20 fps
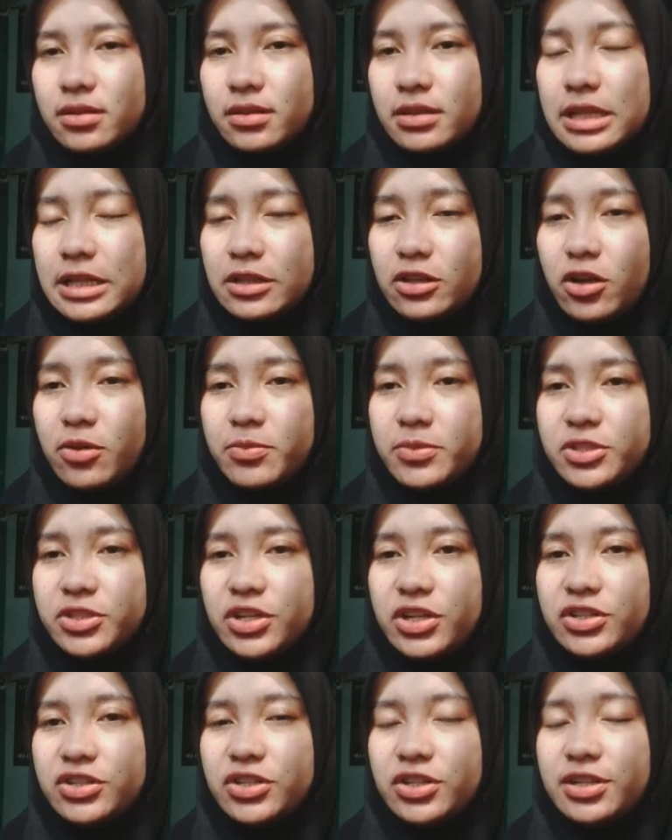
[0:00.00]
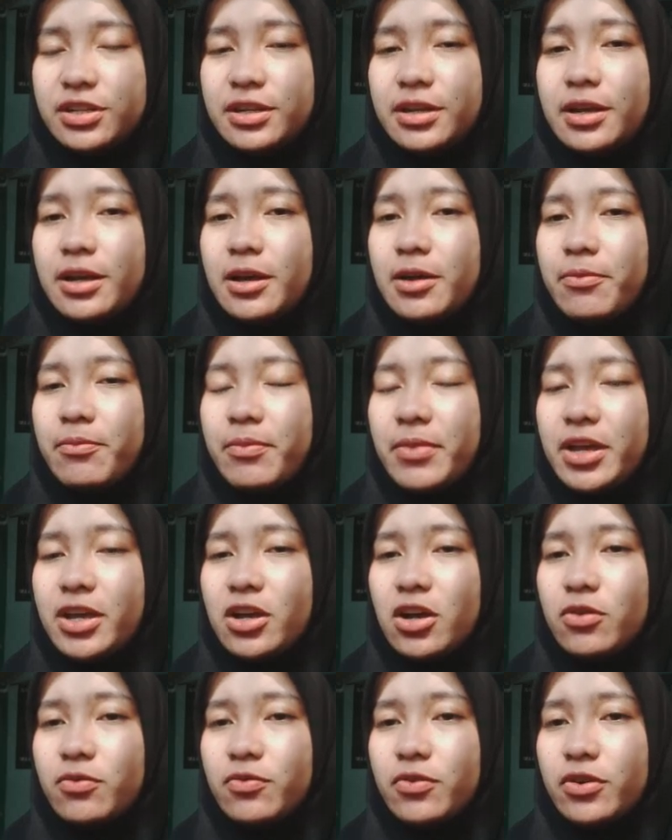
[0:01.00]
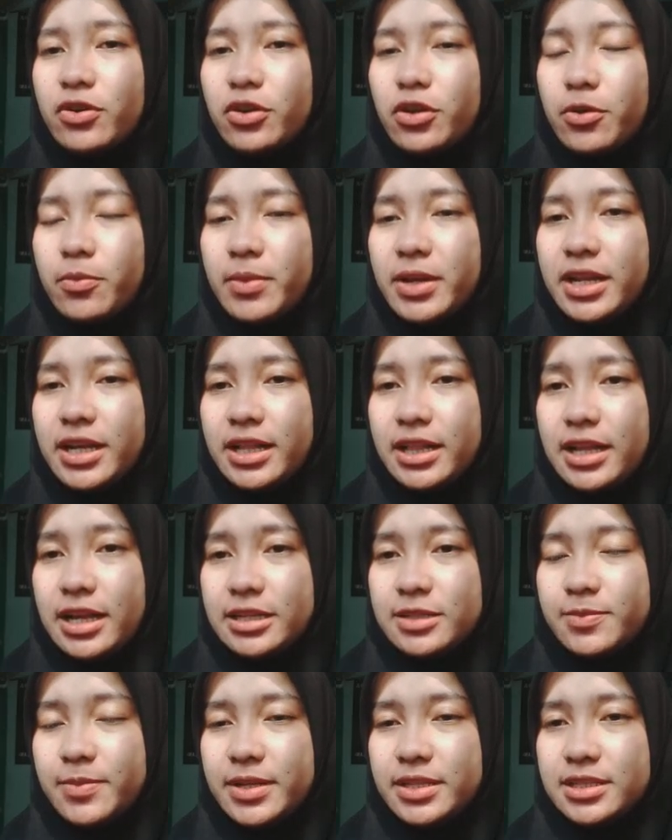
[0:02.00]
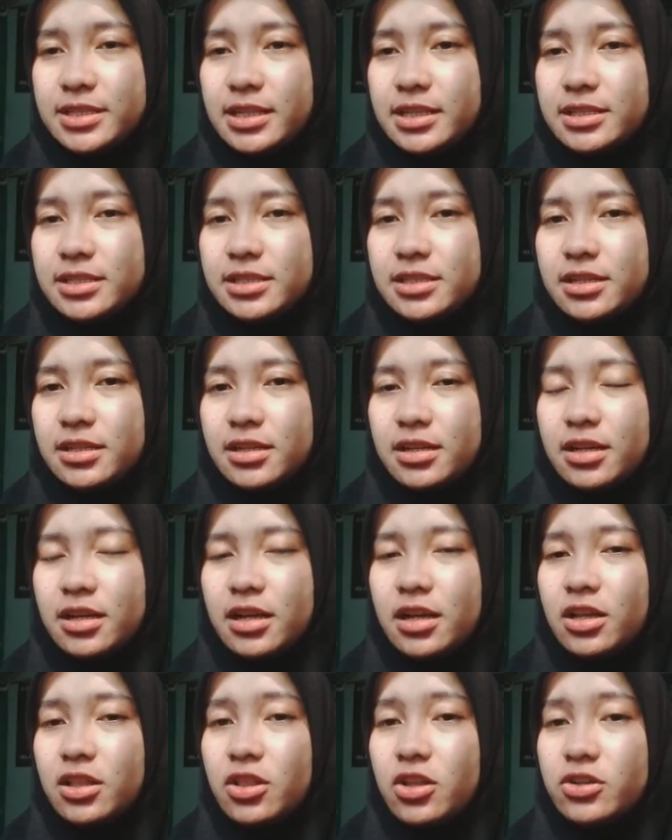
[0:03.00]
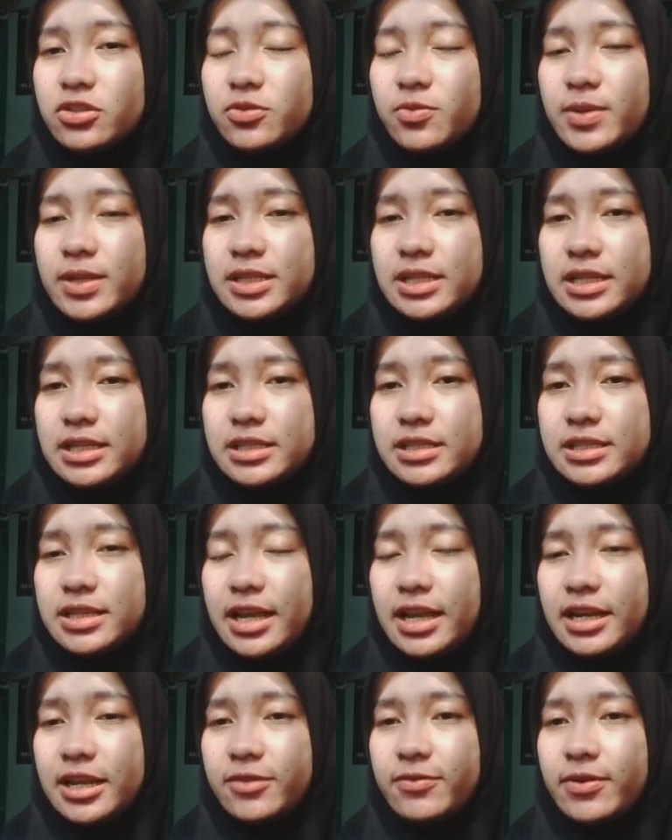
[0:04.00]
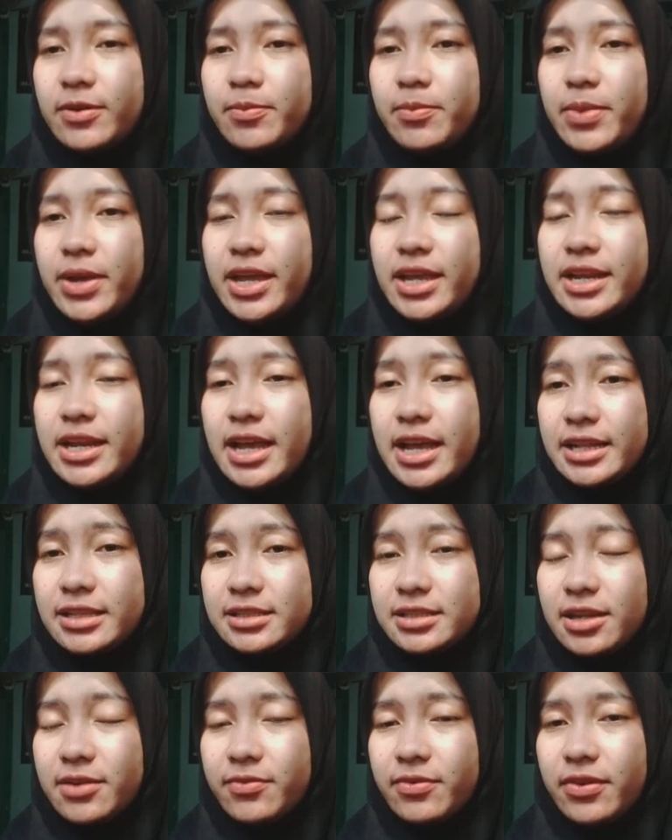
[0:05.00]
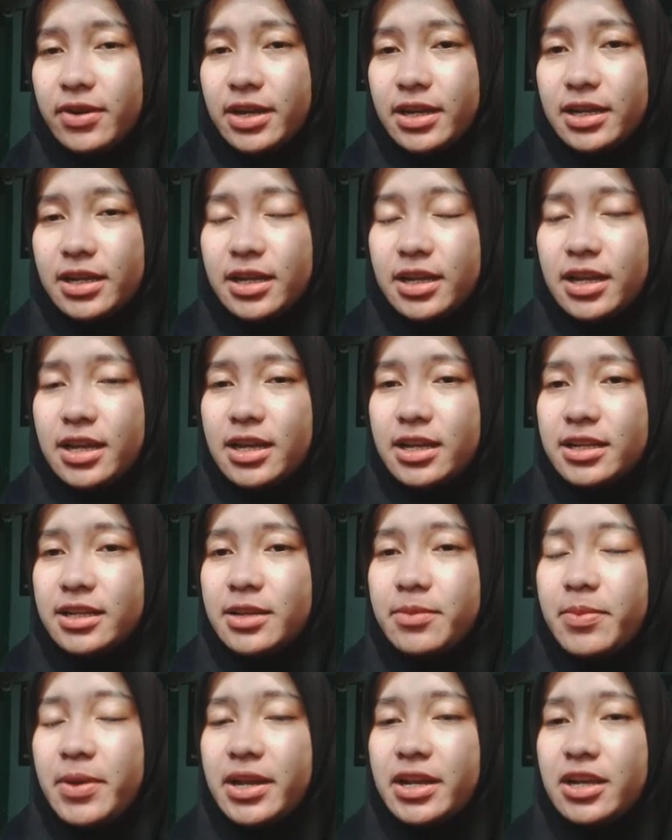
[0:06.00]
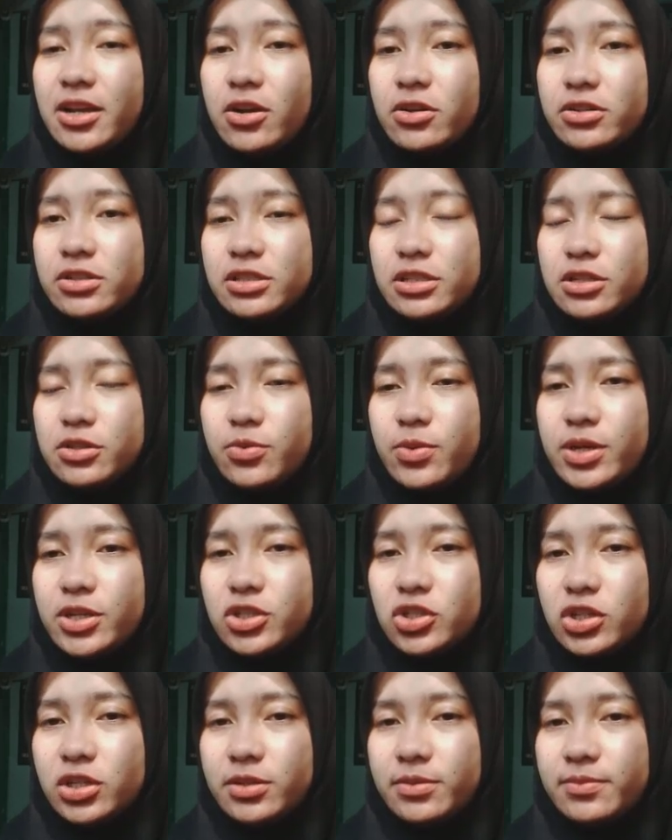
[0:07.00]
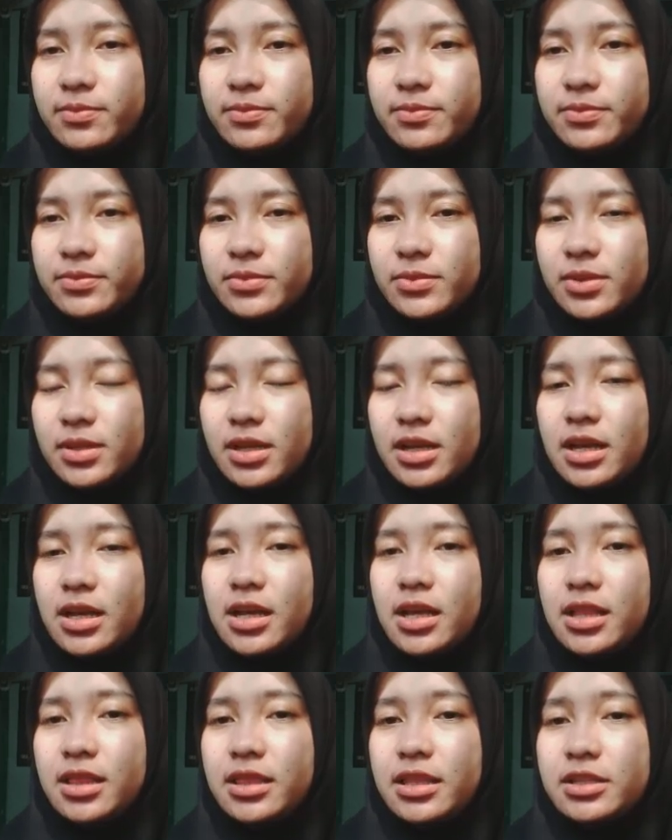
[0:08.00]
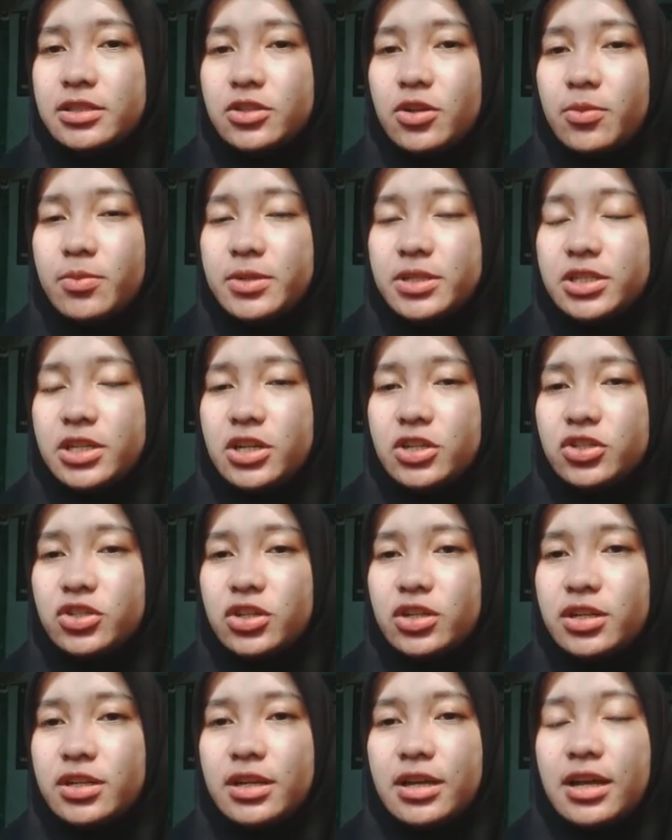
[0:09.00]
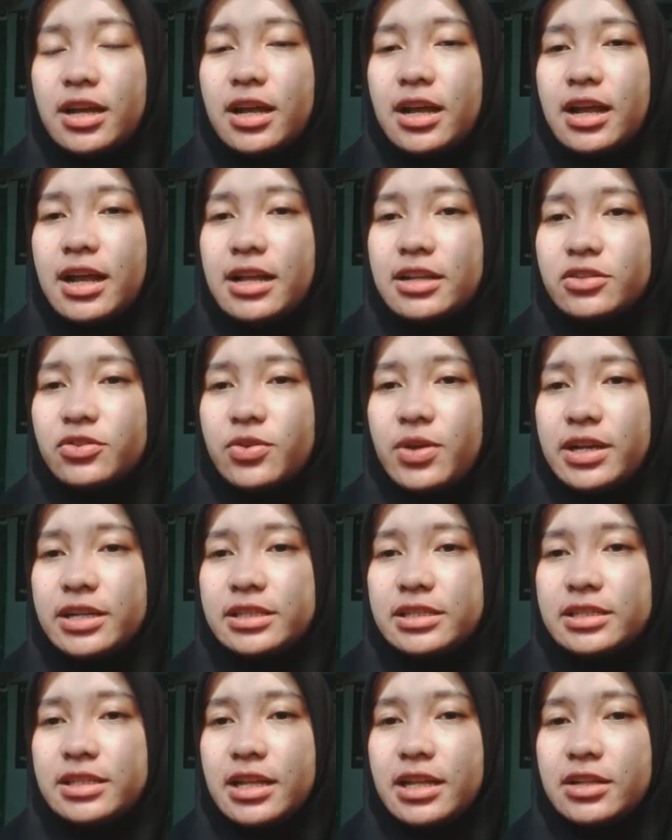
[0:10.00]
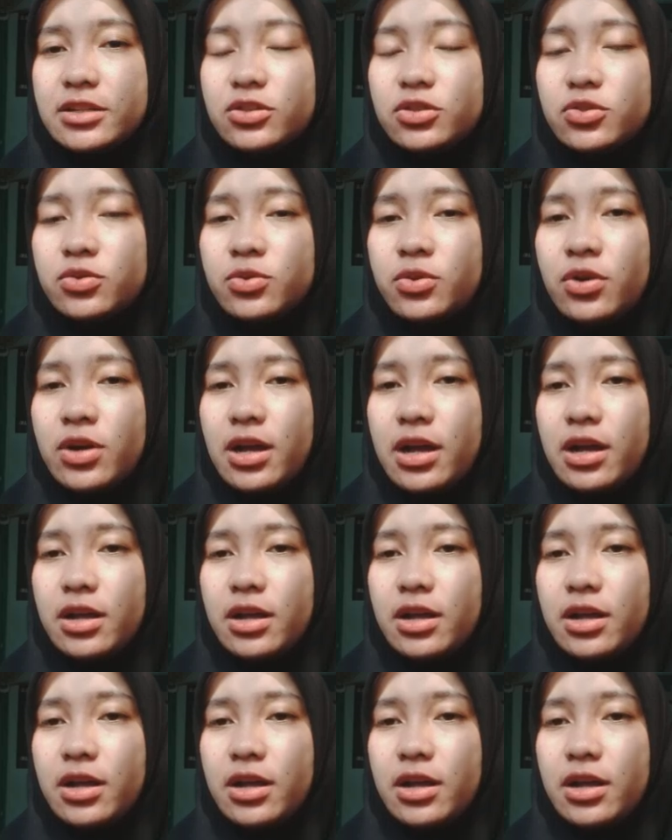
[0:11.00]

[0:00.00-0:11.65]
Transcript: That compensation may cover your medical expenses, lost wages, and even pain and suffering, depending on the situation. This compensation also extends to